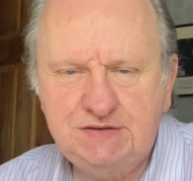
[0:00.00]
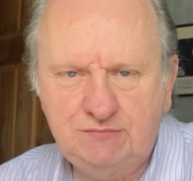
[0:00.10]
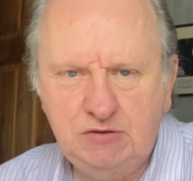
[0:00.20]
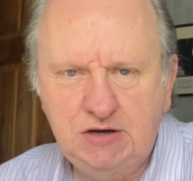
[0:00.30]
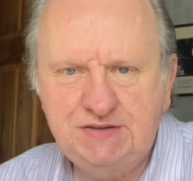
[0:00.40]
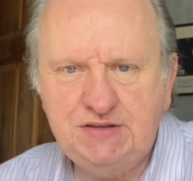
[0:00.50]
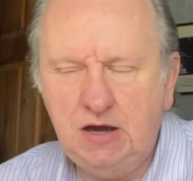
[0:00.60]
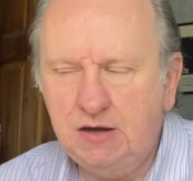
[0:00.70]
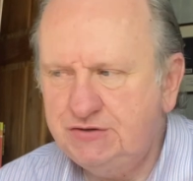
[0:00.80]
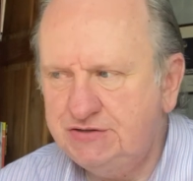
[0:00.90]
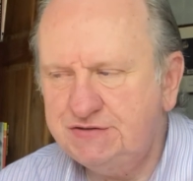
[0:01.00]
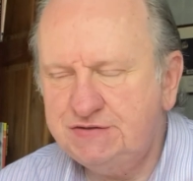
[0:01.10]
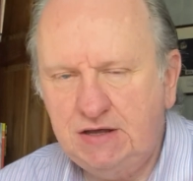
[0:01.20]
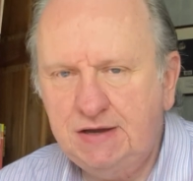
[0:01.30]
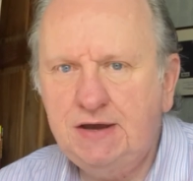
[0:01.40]
of words are
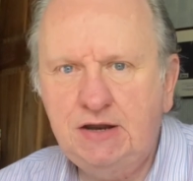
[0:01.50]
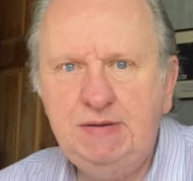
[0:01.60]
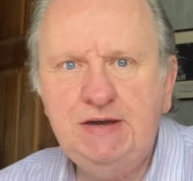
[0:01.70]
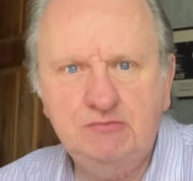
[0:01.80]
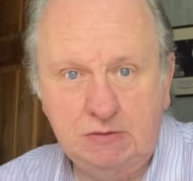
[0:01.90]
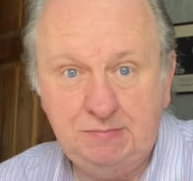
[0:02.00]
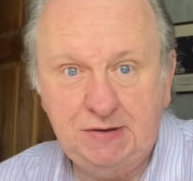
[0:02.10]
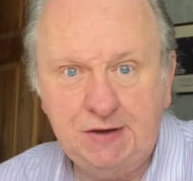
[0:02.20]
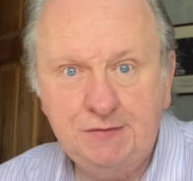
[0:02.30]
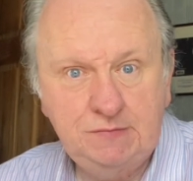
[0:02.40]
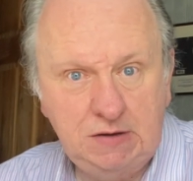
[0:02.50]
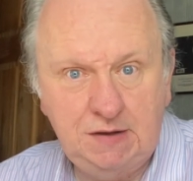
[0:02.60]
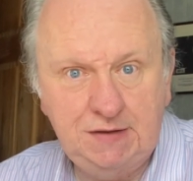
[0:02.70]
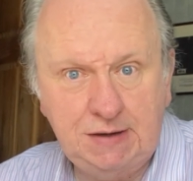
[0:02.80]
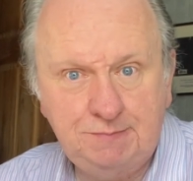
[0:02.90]
just, they're going to be grumpy,
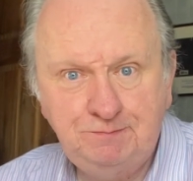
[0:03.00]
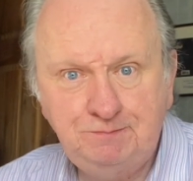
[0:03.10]
aren't they?